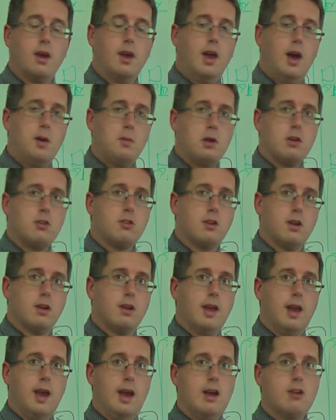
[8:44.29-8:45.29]
How much did
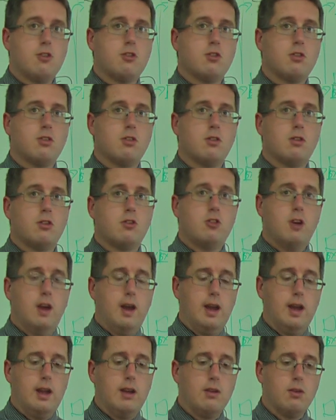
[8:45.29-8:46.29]
cash
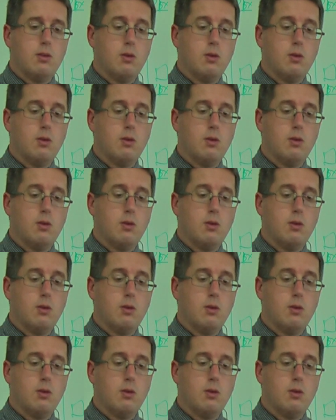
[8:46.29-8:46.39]
change?